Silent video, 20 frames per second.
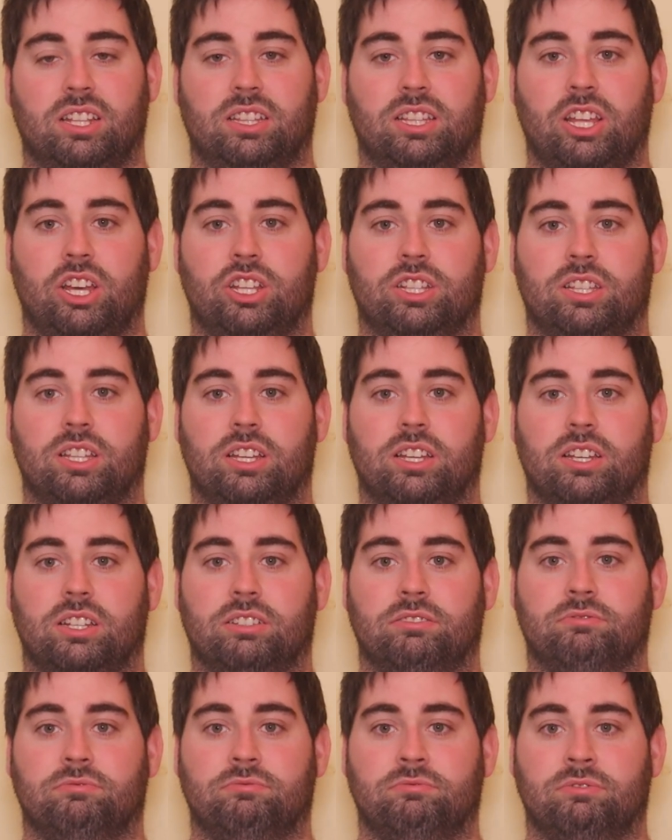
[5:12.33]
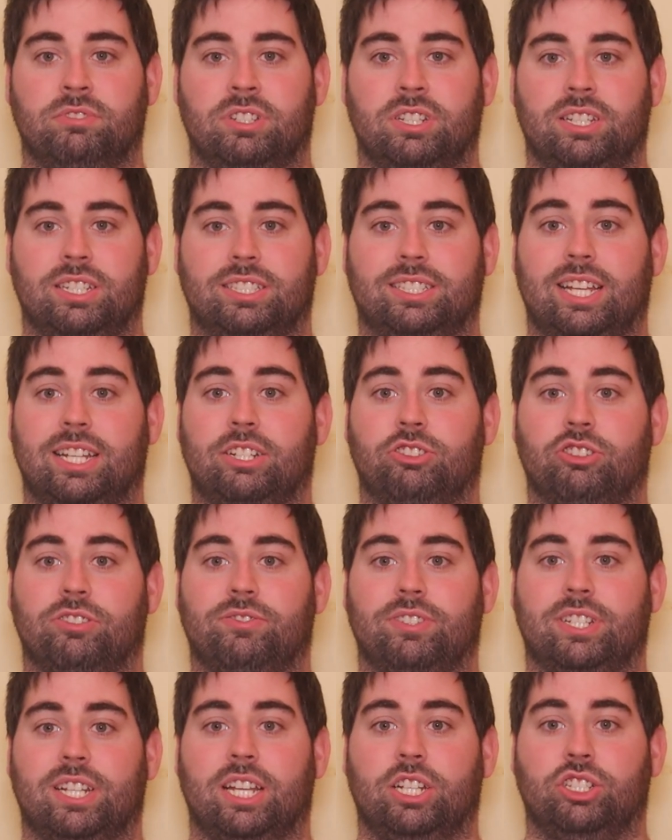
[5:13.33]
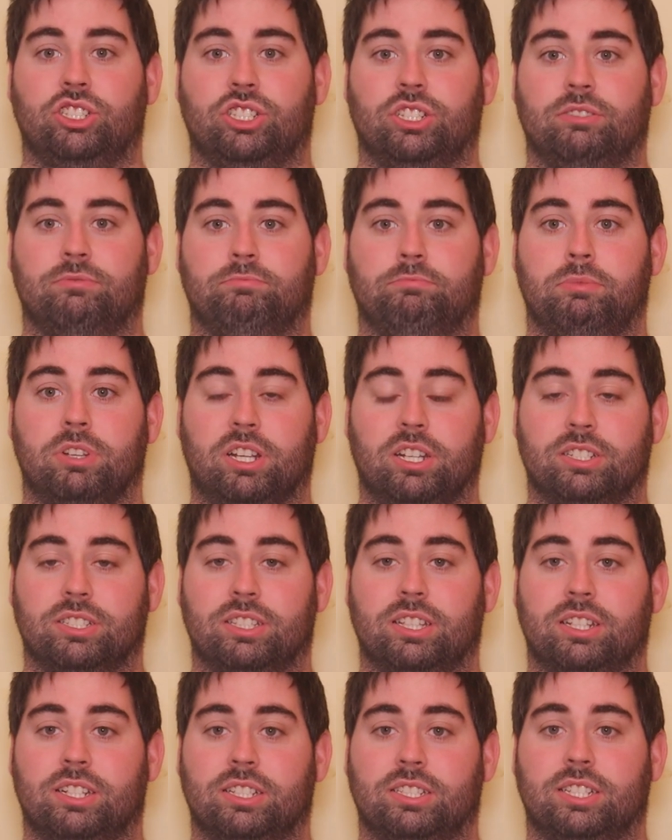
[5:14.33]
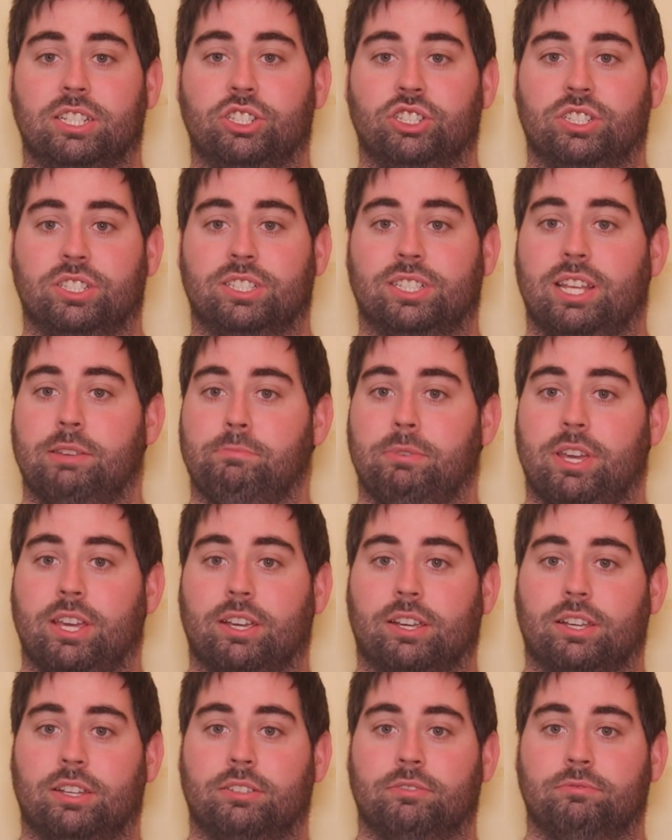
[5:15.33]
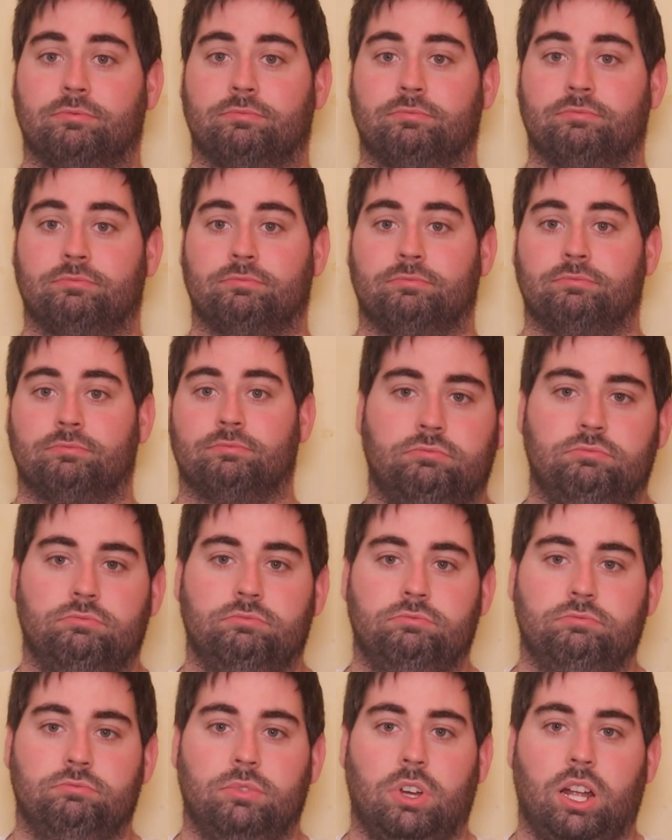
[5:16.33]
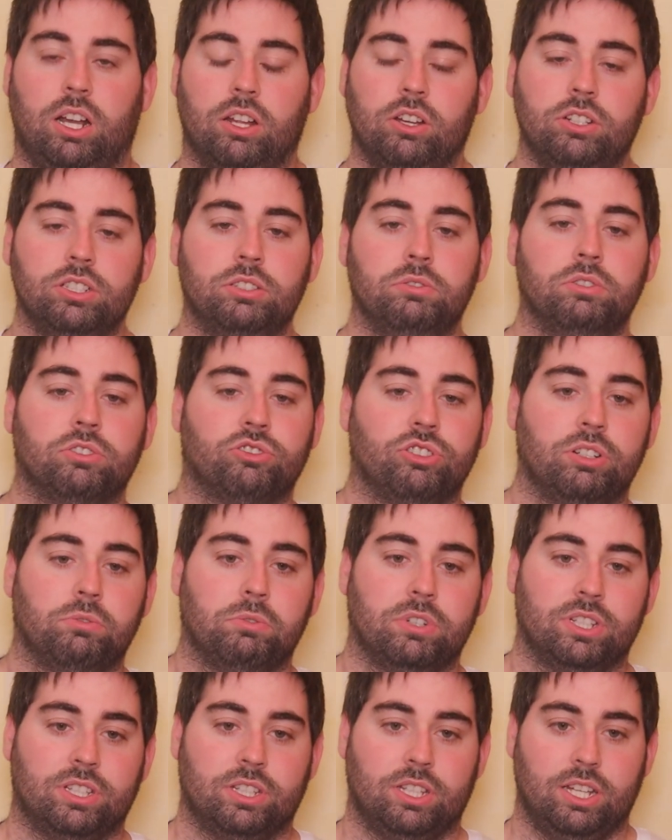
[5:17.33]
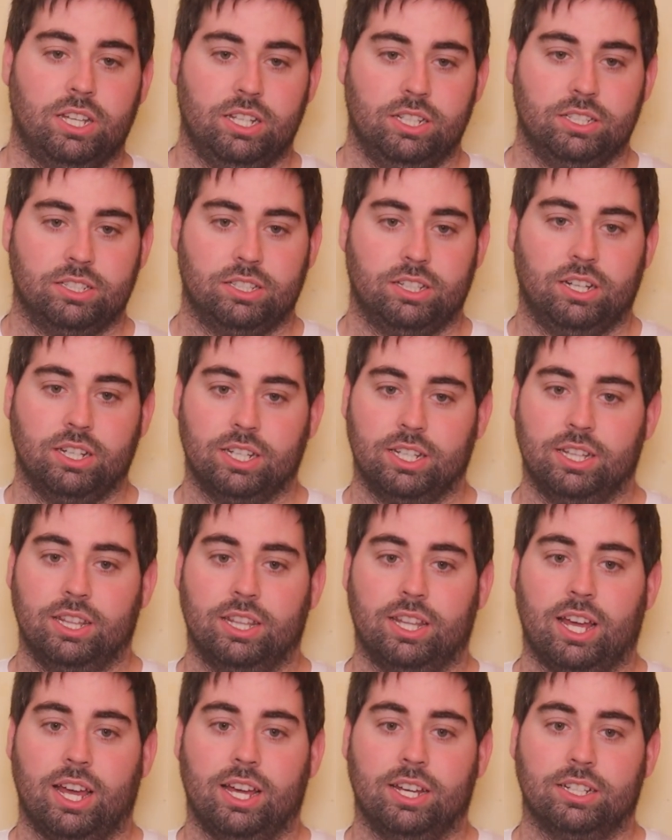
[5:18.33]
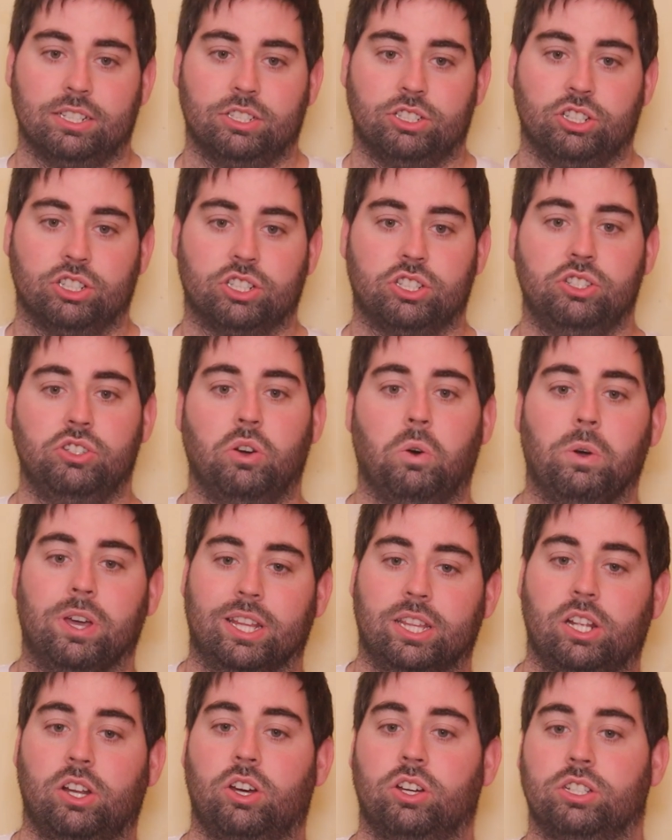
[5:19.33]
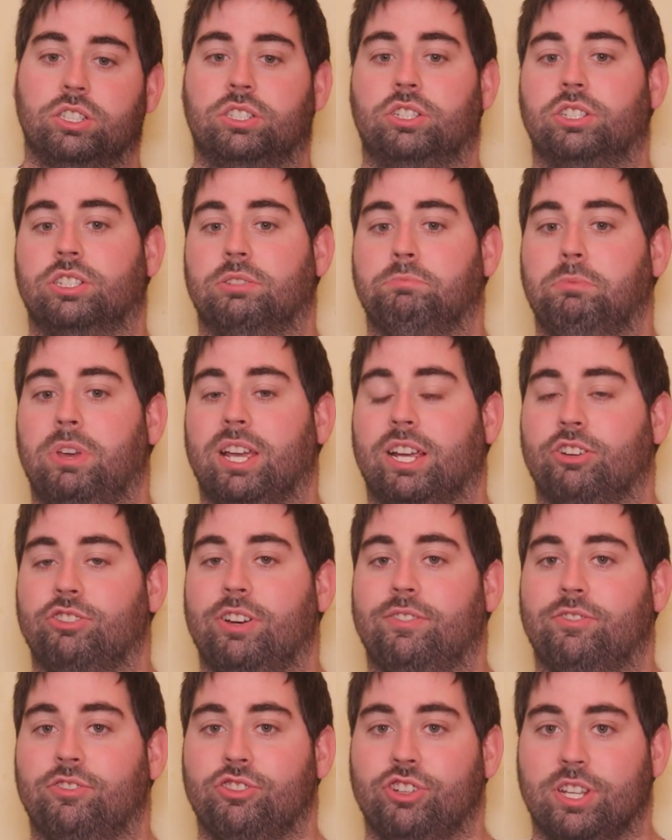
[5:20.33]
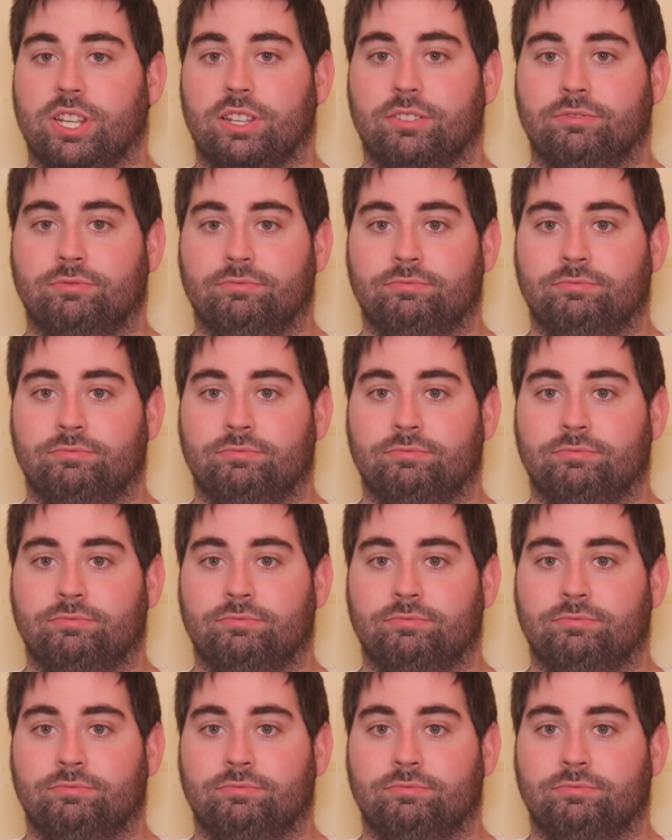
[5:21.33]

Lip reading: they're the centre of attention because of the decisions they make. And I also agree with his line that just knowing the laws doesn't make a referee.